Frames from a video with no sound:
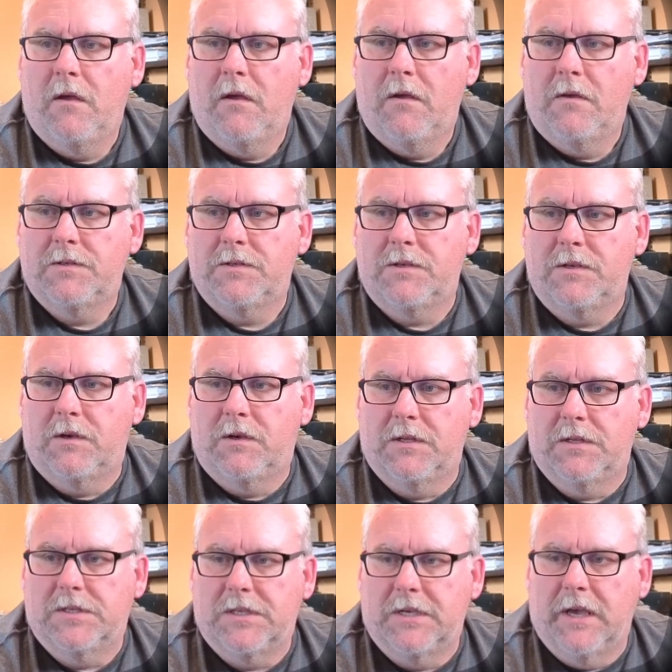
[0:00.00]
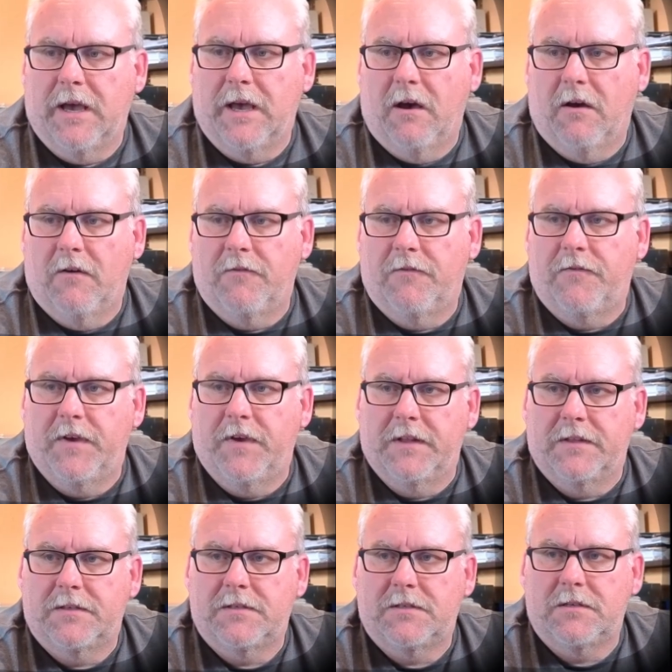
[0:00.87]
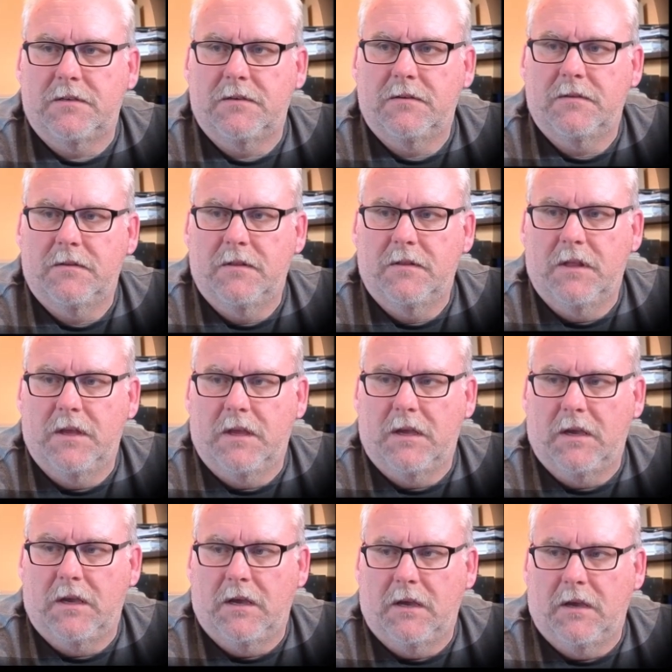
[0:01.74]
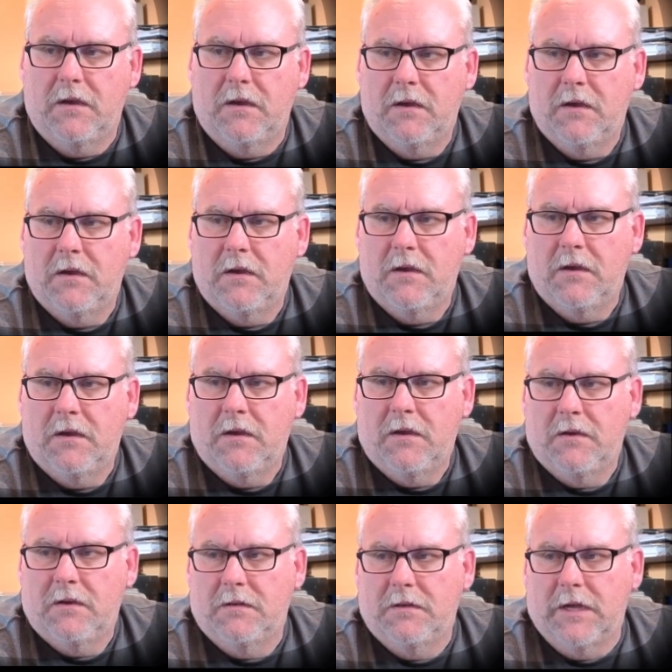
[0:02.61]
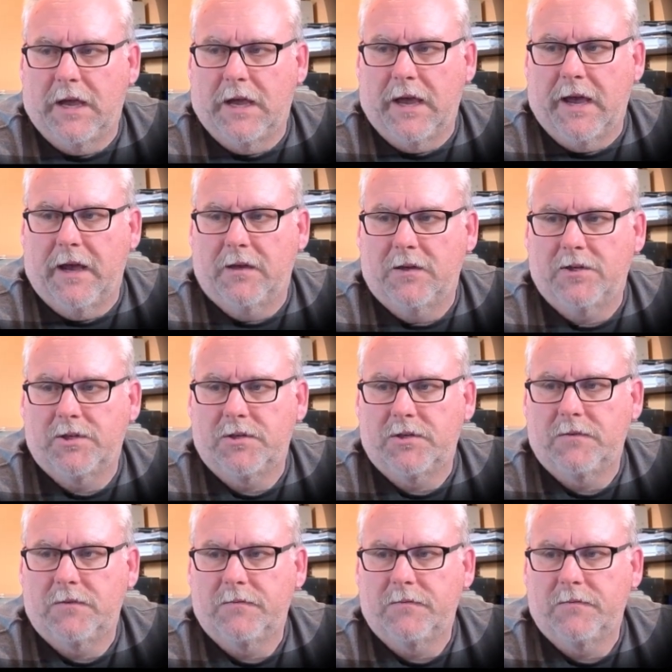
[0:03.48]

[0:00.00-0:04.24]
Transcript: So you can see how it fits the dash.